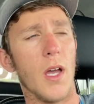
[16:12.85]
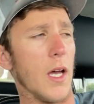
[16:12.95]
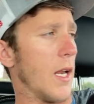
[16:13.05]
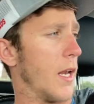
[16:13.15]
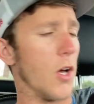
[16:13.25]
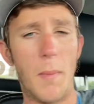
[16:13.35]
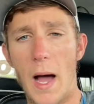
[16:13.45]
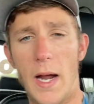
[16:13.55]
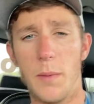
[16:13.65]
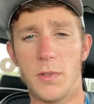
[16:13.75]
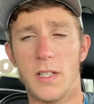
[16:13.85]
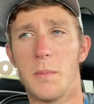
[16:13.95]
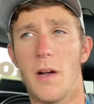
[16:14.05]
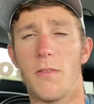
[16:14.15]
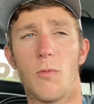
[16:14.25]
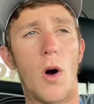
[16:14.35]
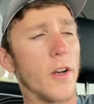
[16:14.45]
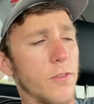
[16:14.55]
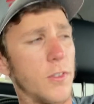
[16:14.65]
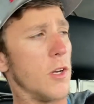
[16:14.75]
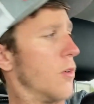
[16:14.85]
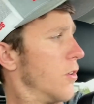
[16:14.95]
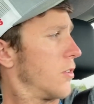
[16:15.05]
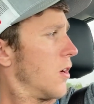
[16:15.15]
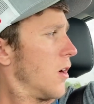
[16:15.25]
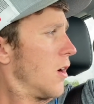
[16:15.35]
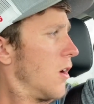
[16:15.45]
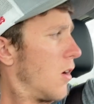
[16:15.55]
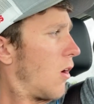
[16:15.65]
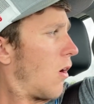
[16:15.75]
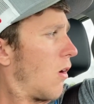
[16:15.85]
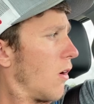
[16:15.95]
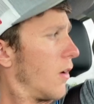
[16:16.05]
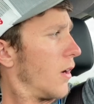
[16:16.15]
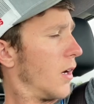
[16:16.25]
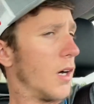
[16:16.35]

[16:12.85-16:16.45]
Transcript: And I know about 80% of my viewers aren't